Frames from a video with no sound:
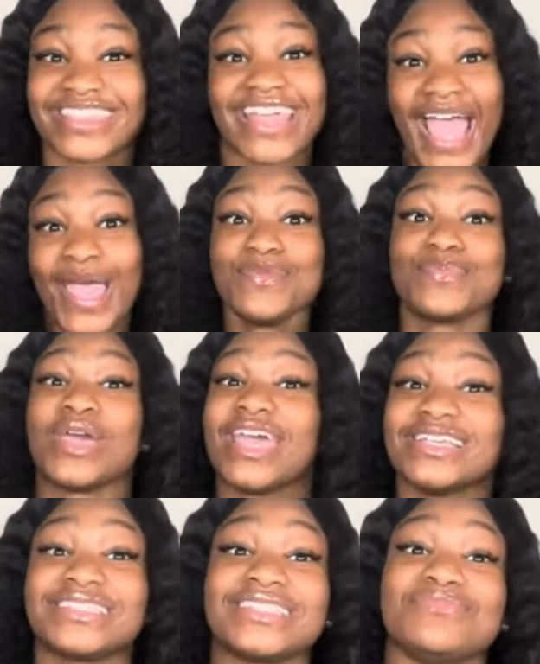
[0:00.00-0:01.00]
that
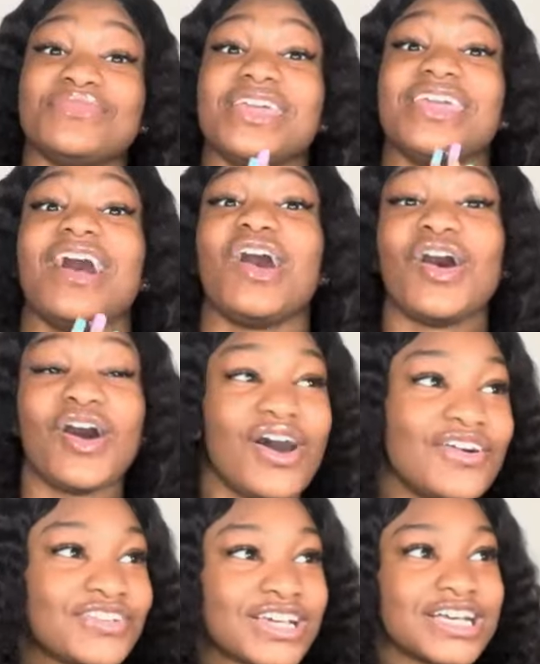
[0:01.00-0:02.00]
pissed me
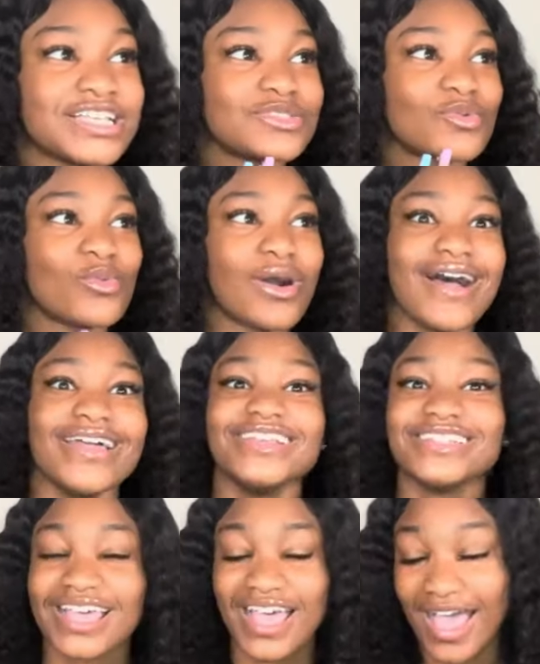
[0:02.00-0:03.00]
off. Cause why did